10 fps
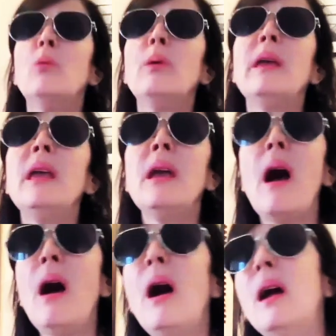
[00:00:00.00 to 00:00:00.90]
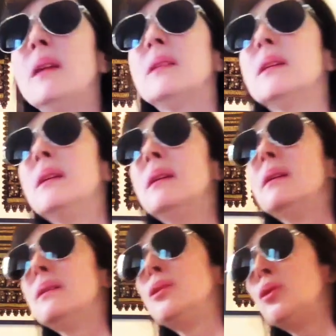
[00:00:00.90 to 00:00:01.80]
We are
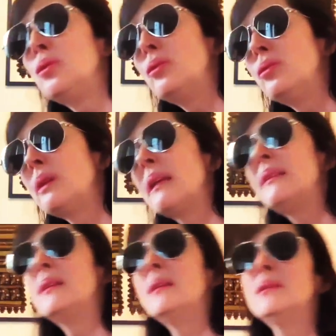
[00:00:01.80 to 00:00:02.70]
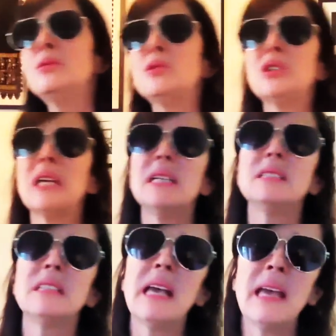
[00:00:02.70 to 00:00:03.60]
the Duke and the
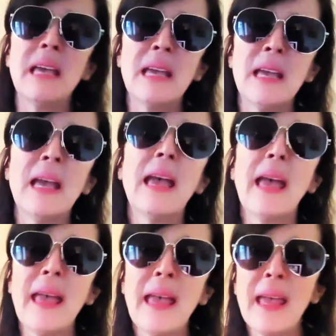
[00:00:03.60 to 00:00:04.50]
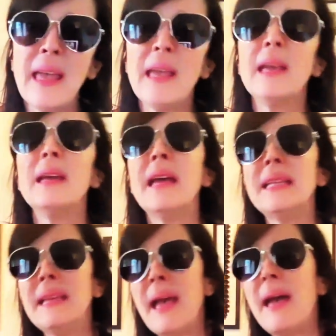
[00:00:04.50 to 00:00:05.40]
Duchess at
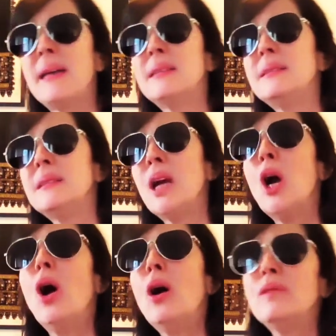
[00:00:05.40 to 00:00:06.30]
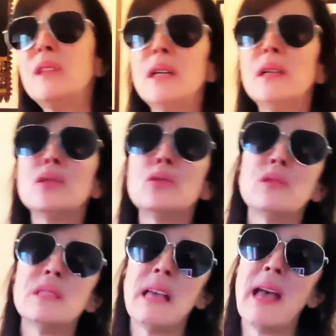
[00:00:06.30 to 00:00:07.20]
the end of the
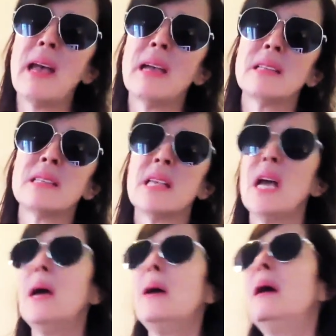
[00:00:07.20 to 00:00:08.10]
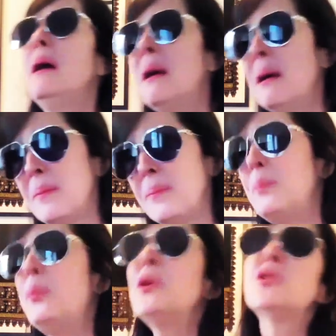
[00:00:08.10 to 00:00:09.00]
Sussex.
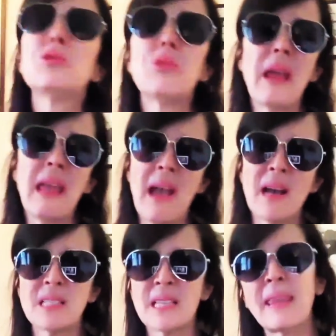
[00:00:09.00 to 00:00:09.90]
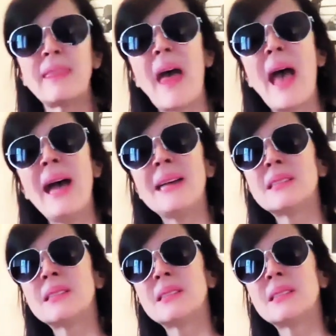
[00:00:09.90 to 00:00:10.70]
Portray us like that.